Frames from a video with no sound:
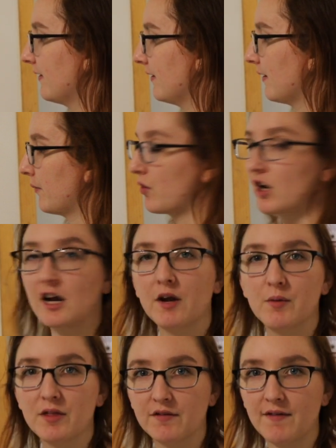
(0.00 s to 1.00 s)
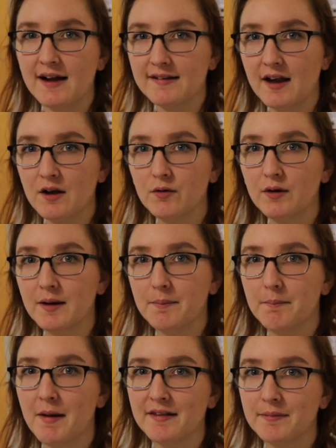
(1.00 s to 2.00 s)
since I'm working with a rectangle, it
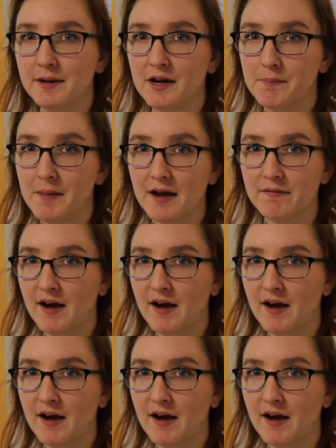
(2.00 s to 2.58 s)
must be in my